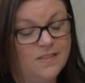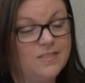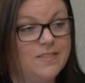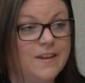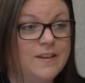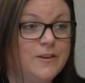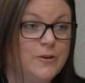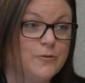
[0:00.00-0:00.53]

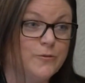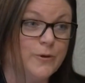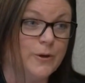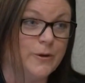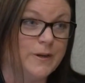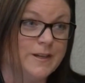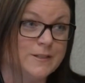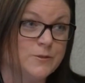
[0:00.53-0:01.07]
Thank you for
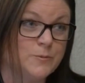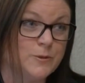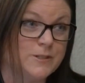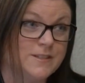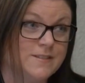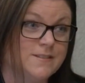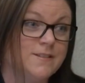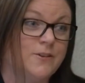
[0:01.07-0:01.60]
your
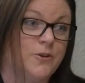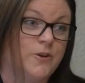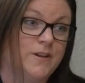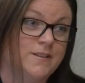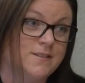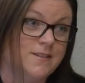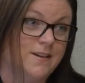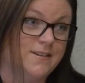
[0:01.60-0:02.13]
expertise and your
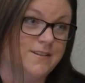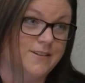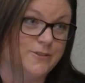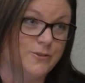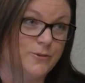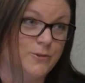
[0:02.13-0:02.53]
insight, Dr.